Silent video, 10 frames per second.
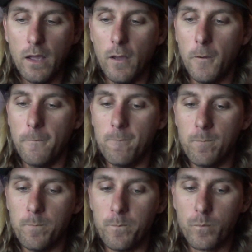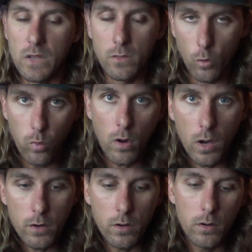And the
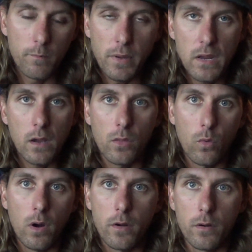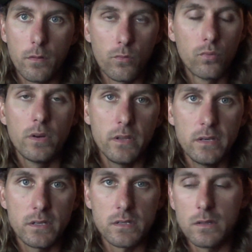water, being on the water, really
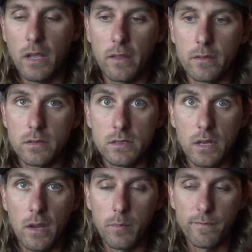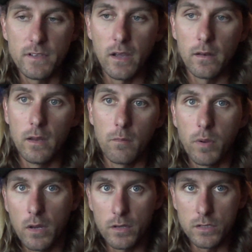doesn't like this type of technique
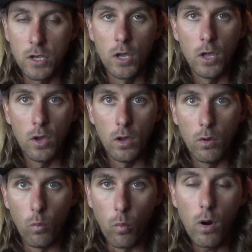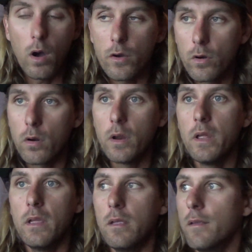because water
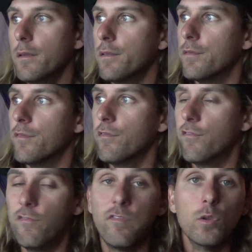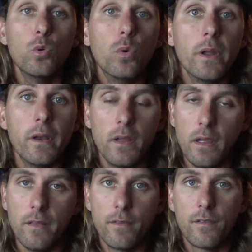is fluid.
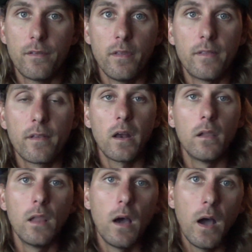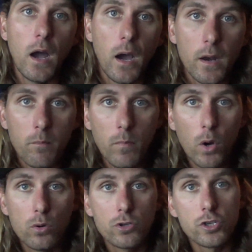It's got a lot of
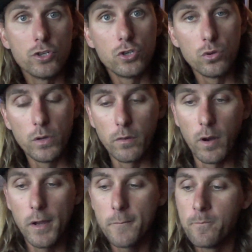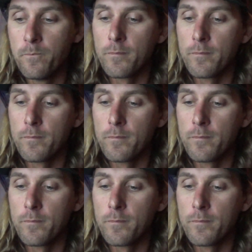motion to it, right?